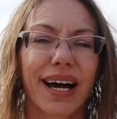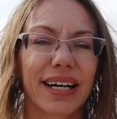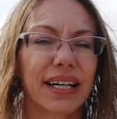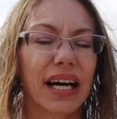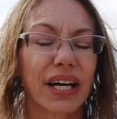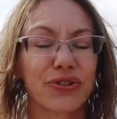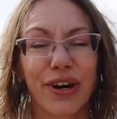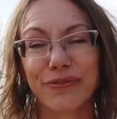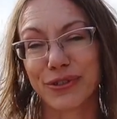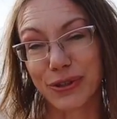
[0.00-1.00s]
Uh, I
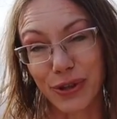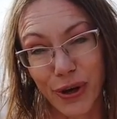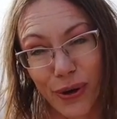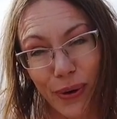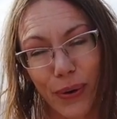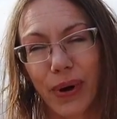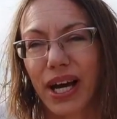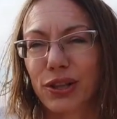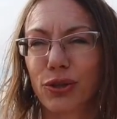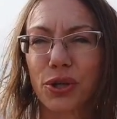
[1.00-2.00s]
drive slow,
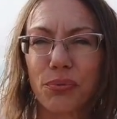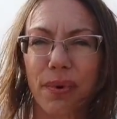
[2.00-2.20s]
I look